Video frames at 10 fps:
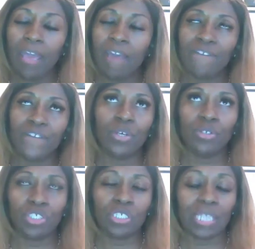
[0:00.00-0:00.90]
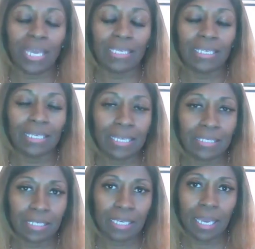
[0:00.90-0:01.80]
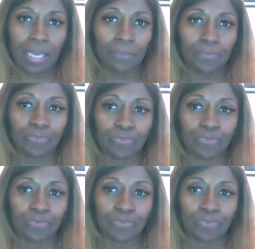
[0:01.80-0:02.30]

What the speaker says: It feels just like yesterday.